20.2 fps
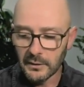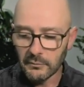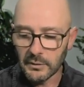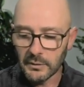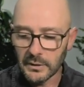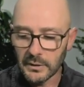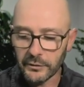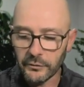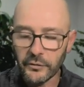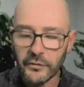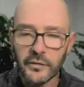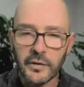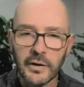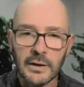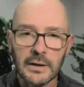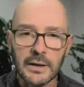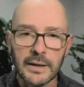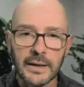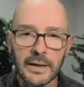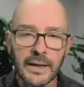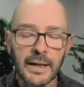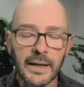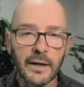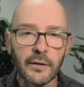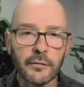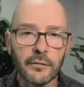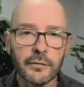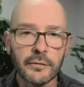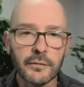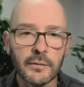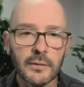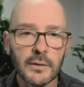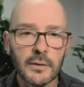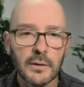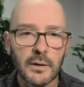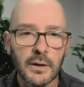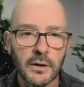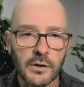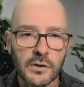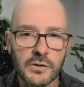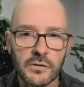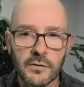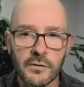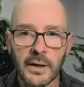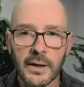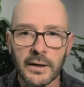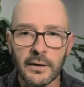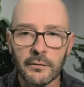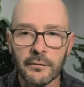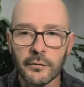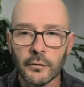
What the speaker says: well, interestingly enough, in Australia,